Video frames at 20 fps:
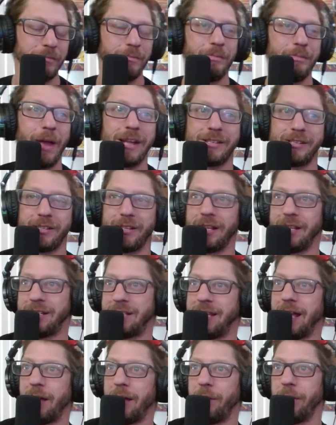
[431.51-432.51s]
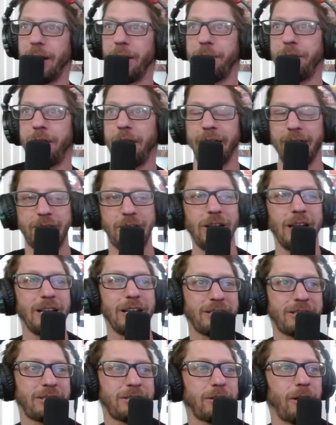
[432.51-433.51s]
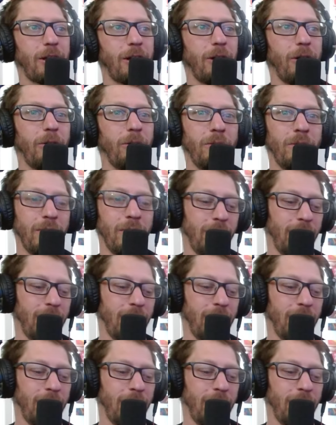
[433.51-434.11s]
basically said what I'm thinking. She is so